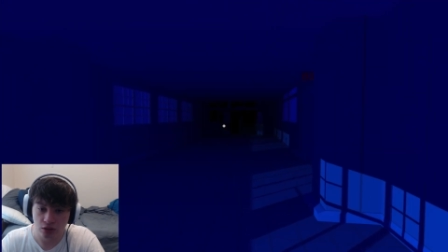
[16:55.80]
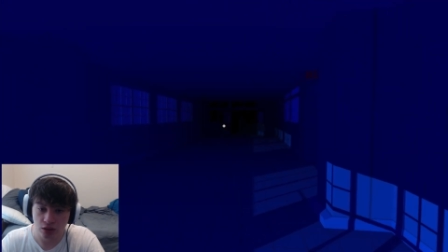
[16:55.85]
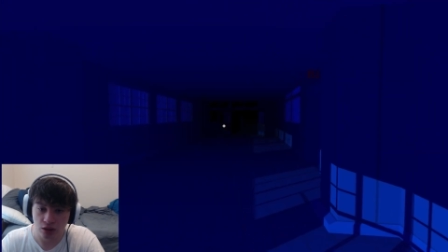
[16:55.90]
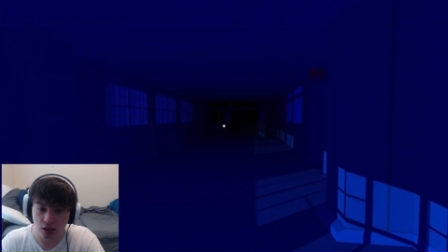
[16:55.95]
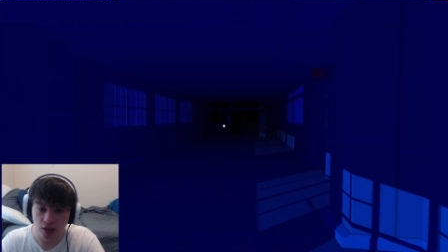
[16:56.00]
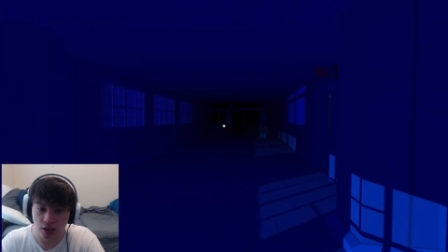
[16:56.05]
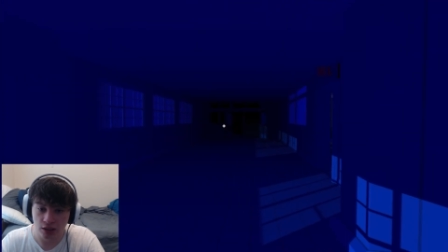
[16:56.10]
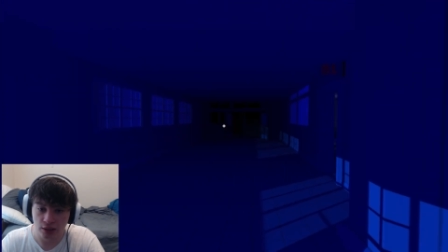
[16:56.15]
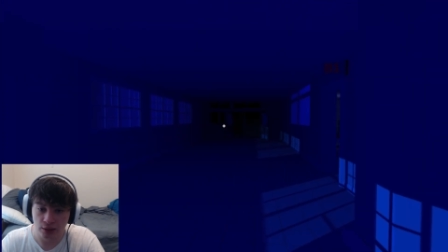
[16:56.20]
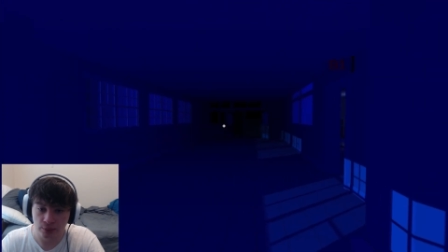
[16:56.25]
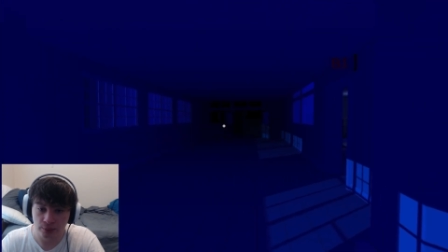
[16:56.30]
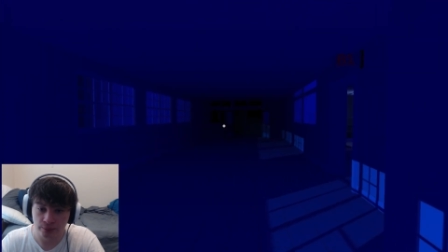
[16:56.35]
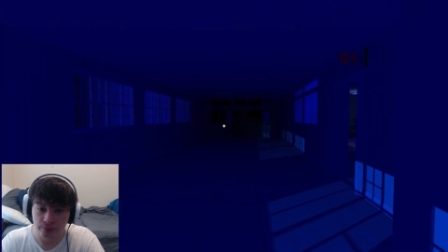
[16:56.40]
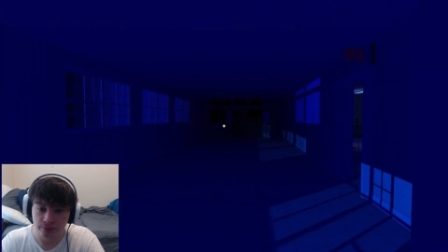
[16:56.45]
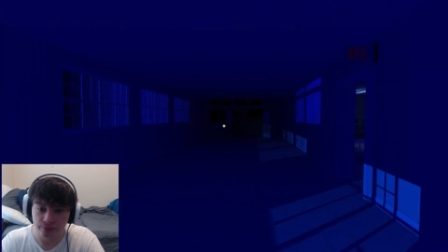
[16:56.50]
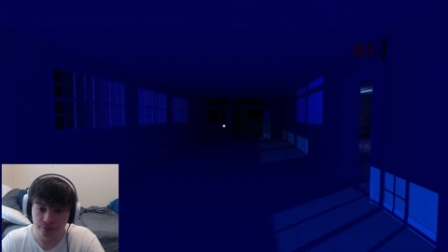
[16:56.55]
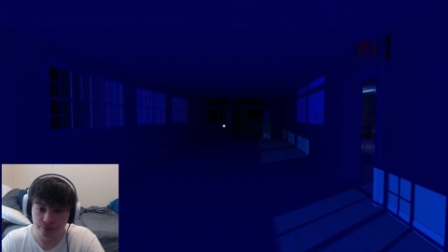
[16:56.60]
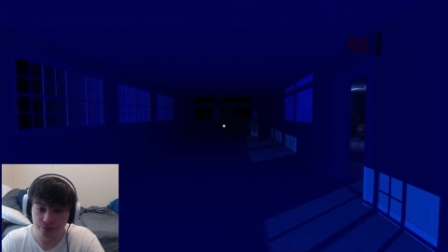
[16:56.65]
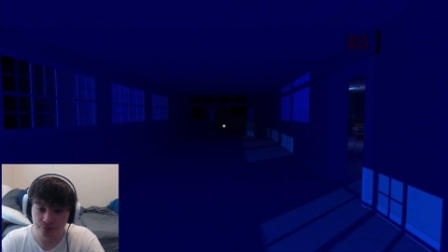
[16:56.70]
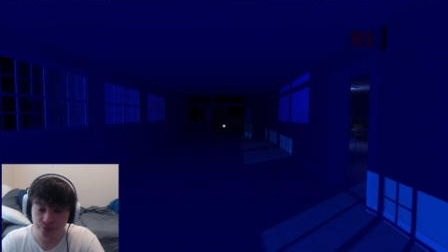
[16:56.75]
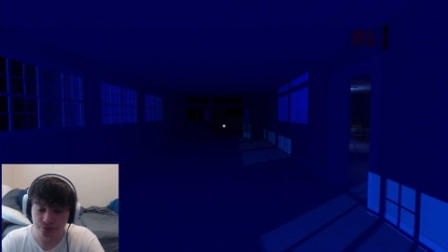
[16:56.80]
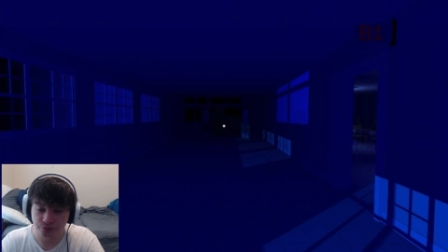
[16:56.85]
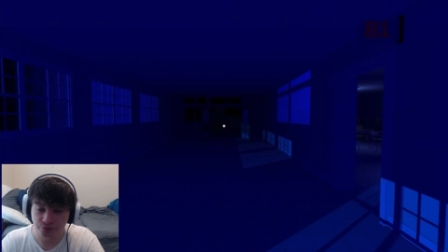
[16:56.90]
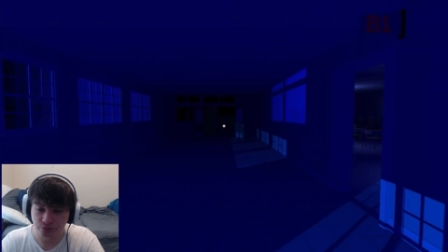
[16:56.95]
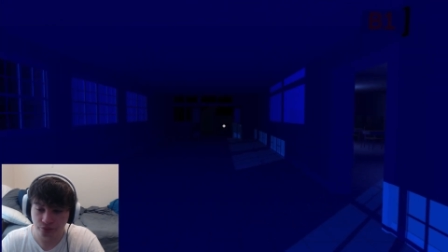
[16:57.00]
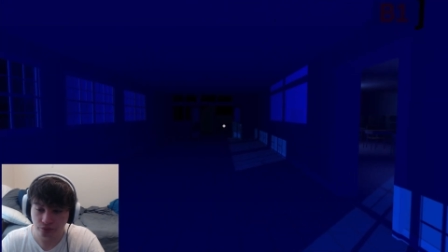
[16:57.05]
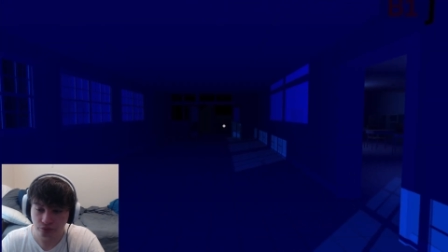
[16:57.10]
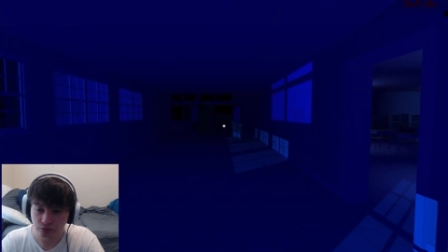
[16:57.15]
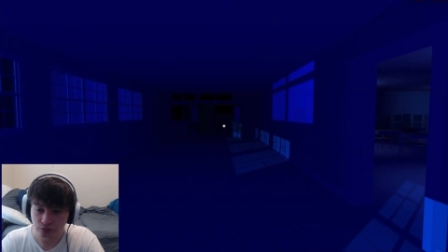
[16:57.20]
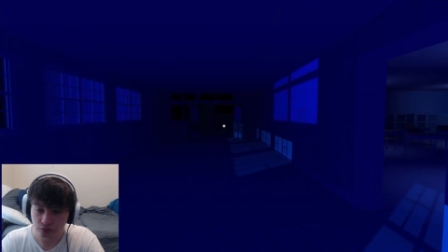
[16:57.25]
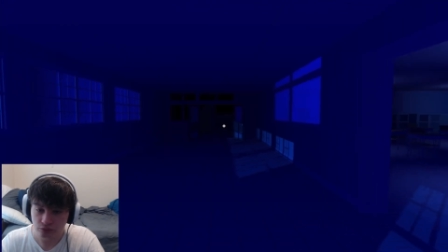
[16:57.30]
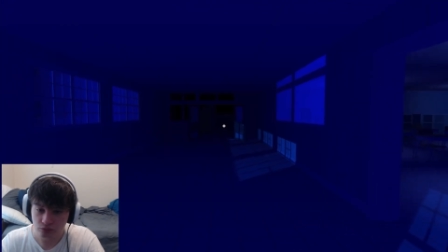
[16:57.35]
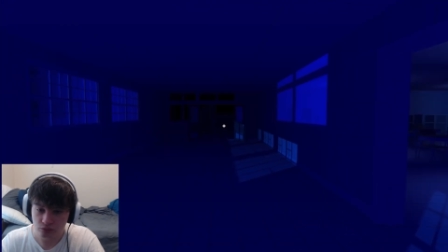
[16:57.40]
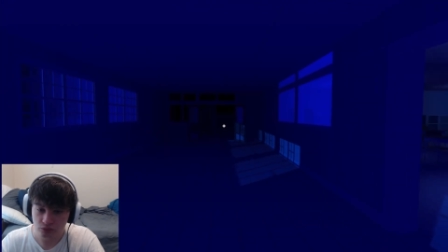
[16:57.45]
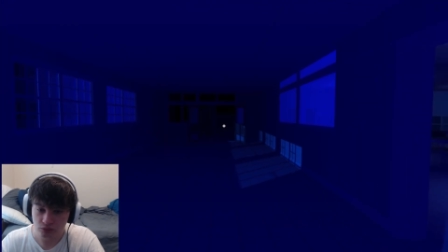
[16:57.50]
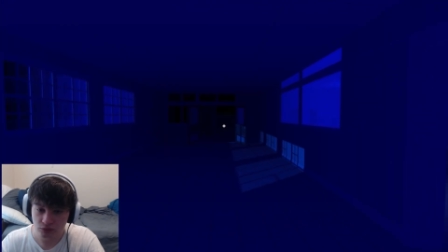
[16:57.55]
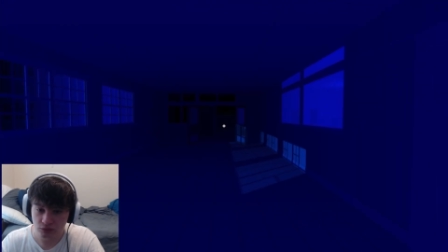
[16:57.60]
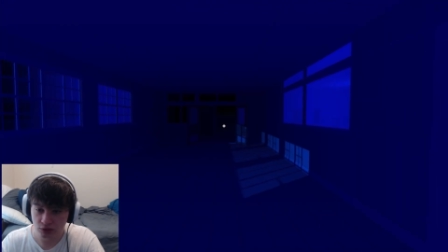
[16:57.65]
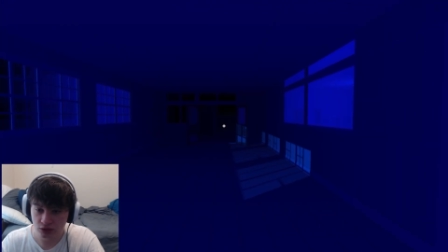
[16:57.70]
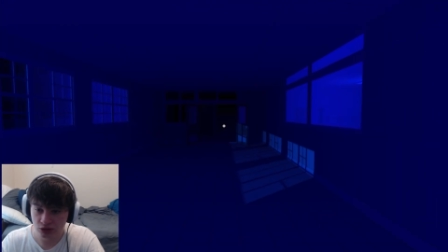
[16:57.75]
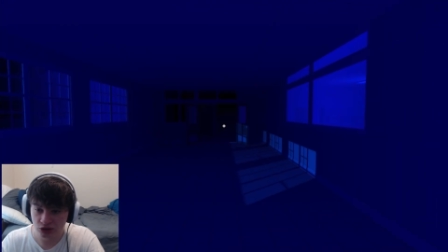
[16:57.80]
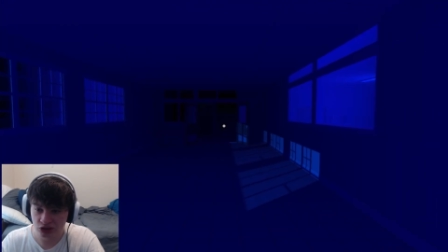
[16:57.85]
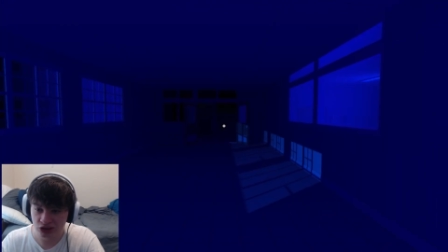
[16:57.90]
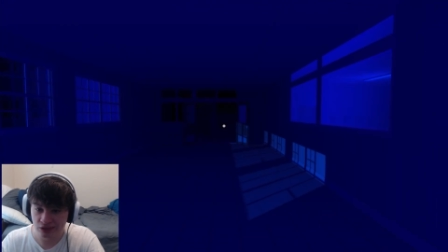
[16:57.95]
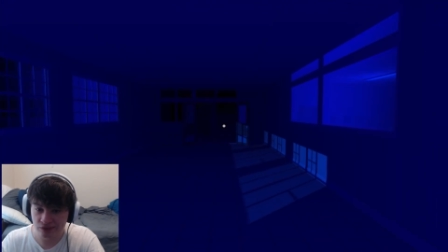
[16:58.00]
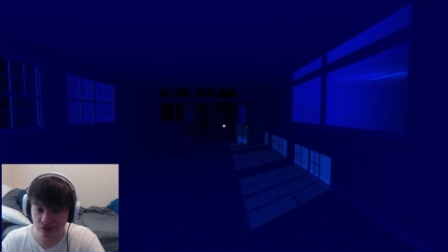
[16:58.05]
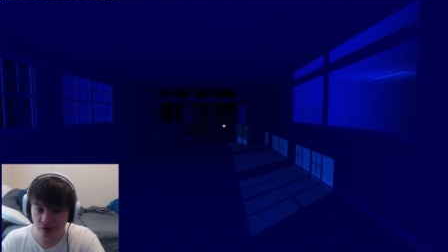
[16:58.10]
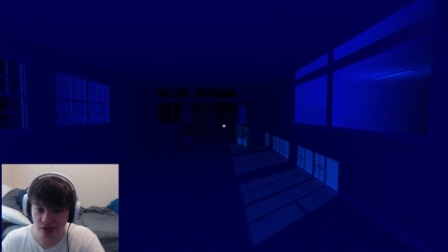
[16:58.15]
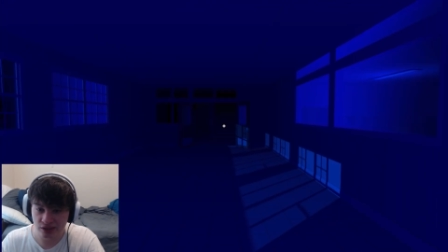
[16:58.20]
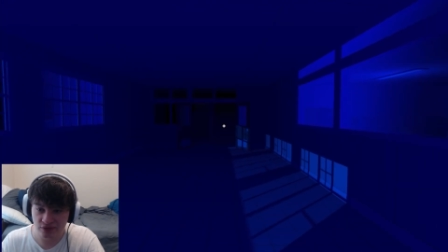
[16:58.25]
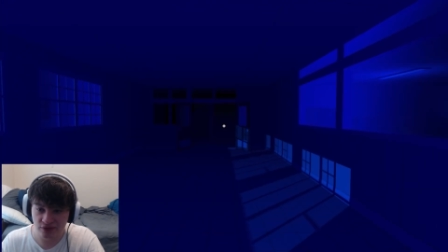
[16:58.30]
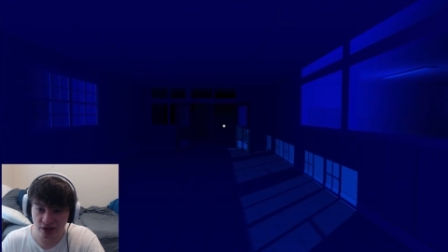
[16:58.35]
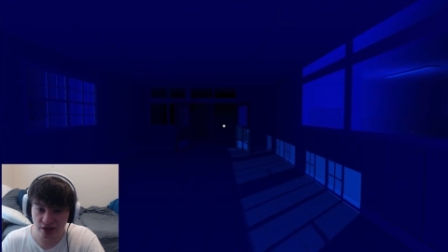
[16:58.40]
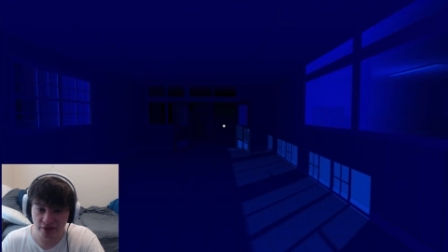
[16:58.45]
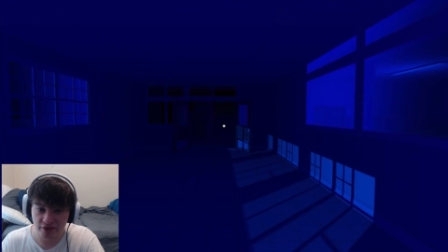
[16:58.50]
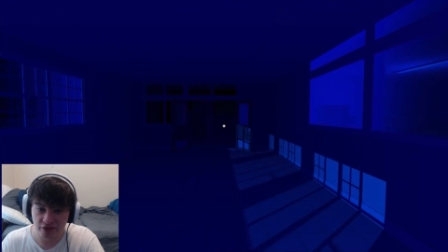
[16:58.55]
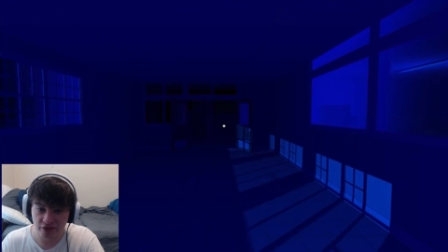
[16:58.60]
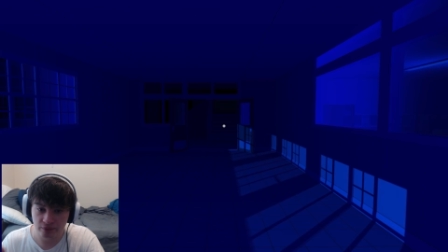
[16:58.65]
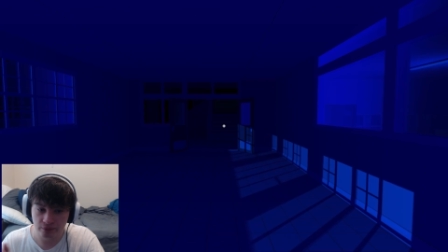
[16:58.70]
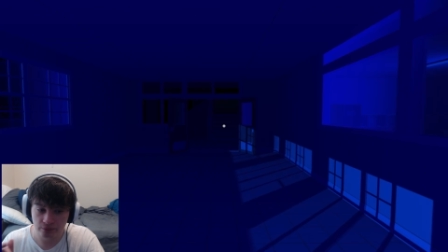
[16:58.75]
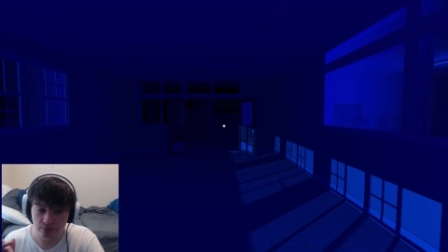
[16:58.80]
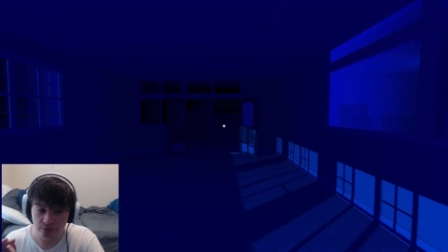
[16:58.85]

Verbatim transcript: Um, 765.